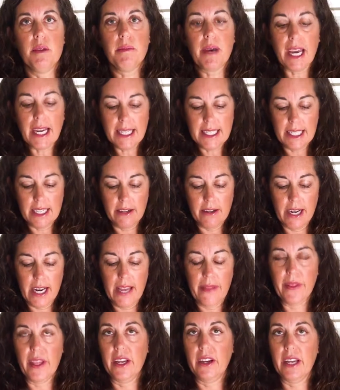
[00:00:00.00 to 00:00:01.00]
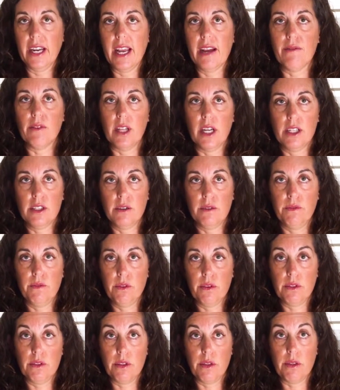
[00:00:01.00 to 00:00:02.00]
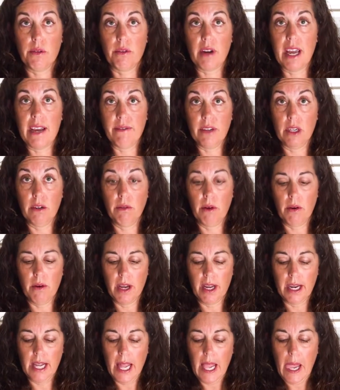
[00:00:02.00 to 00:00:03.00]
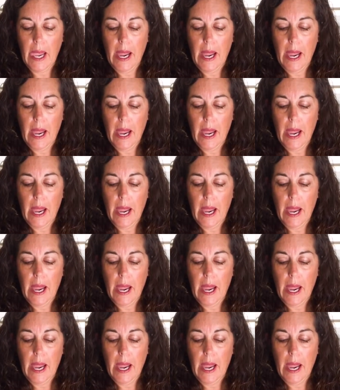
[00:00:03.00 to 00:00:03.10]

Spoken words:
be bacteria, and they're going to have lots of food to thrive and grow on.